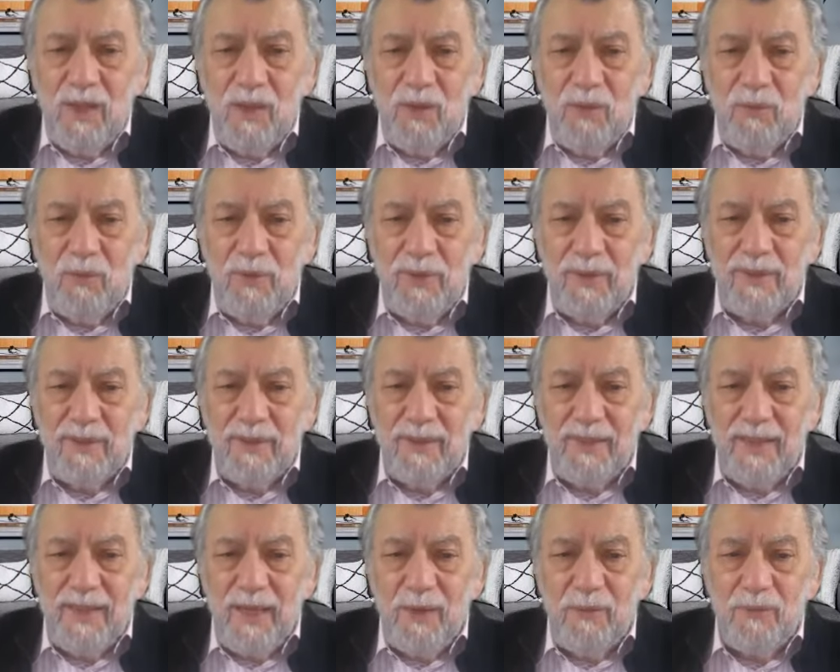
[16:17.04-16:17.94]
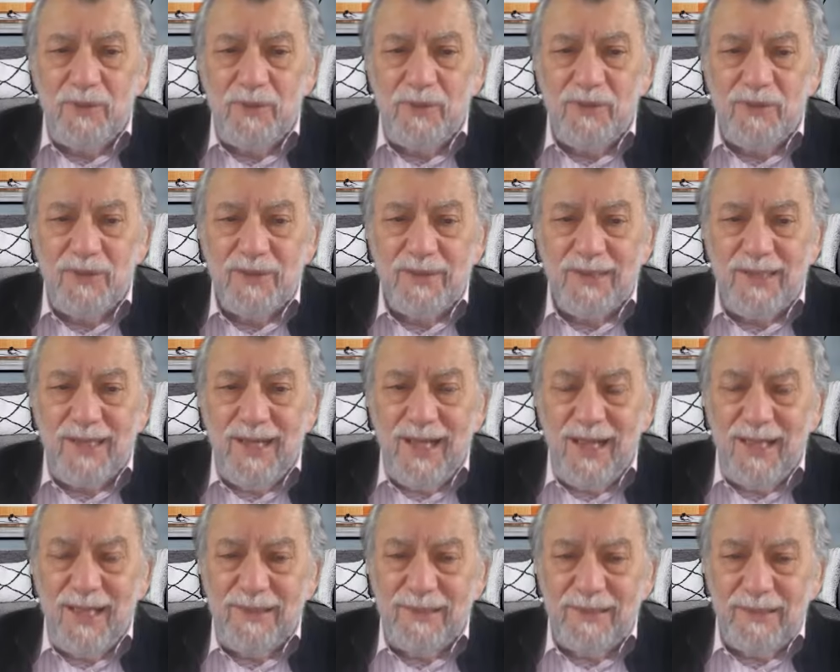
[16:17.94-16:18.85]
with that which is
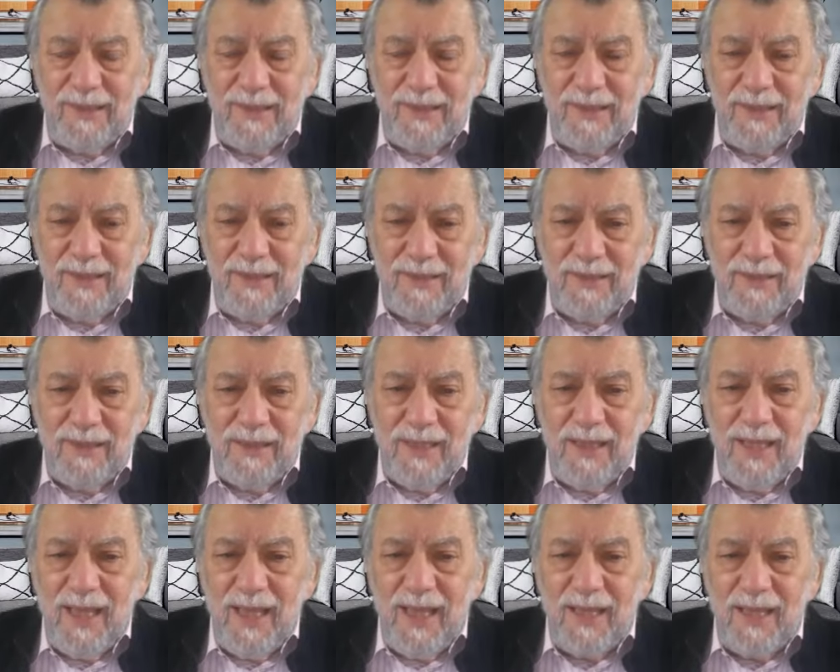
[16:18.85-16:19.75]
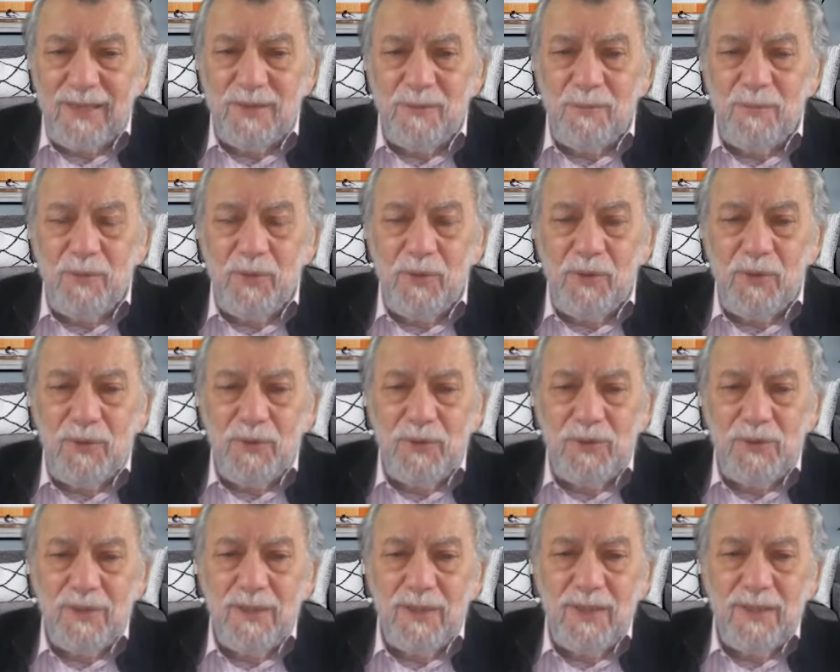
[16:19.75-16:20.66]
godly as
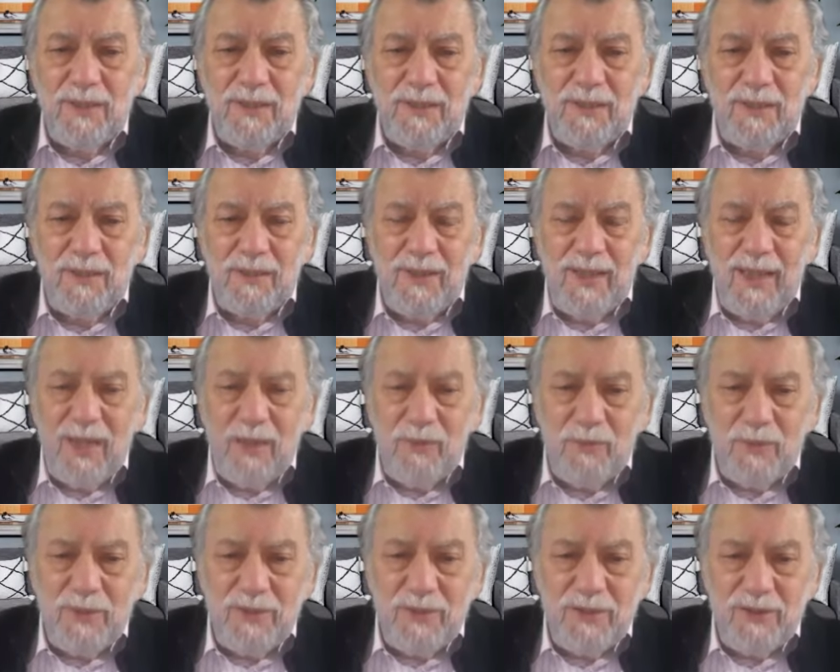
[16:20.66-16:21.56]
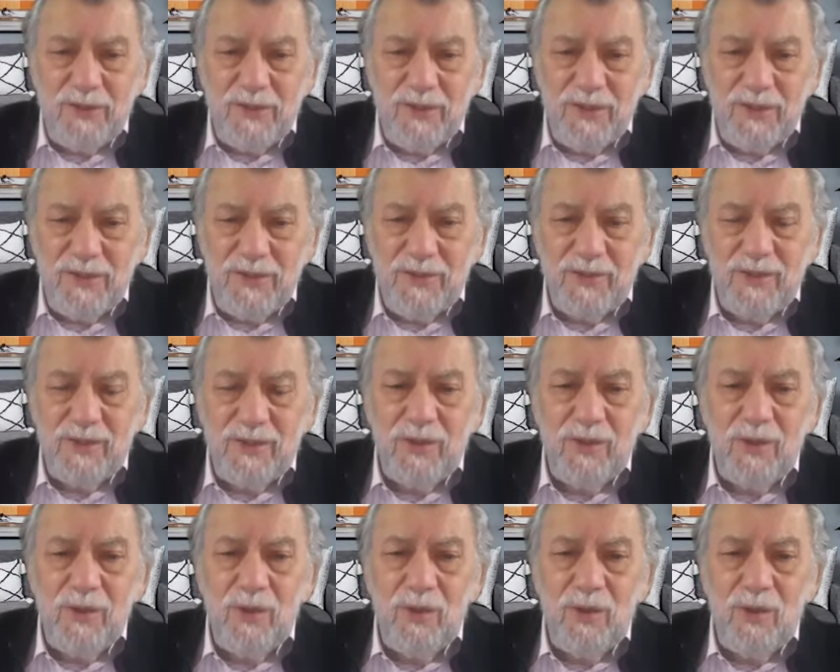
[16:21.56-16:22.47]
opposed to that which is
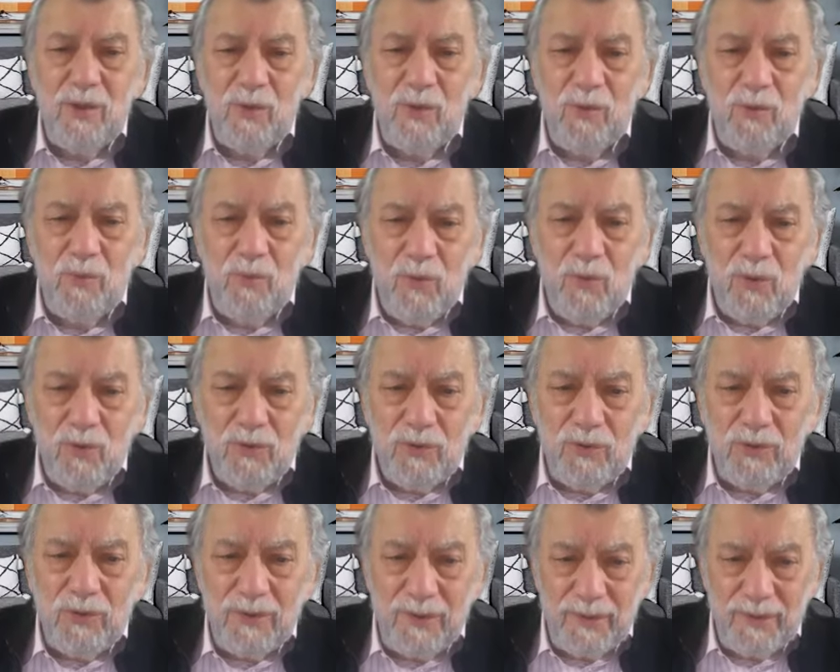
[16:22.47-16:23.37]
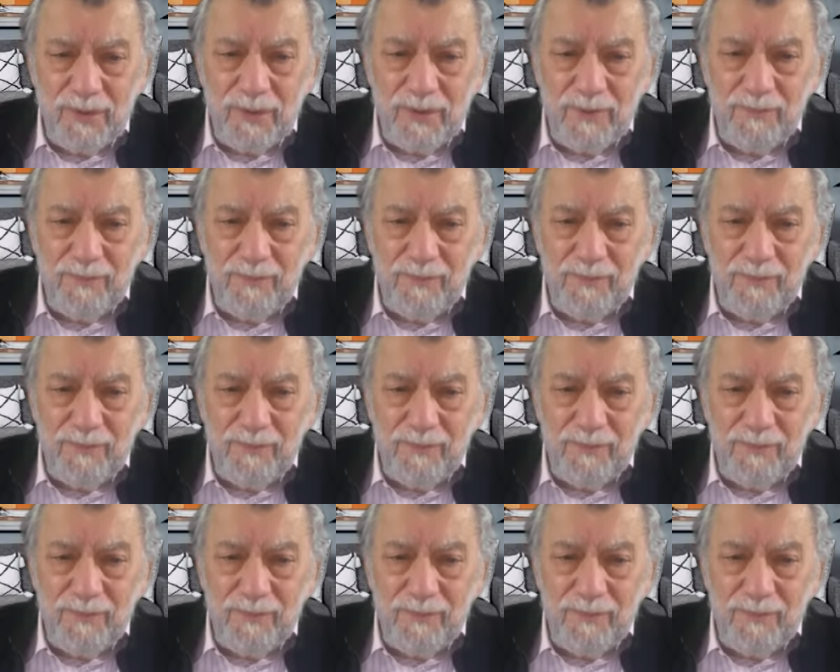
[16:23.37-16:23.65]
worldly.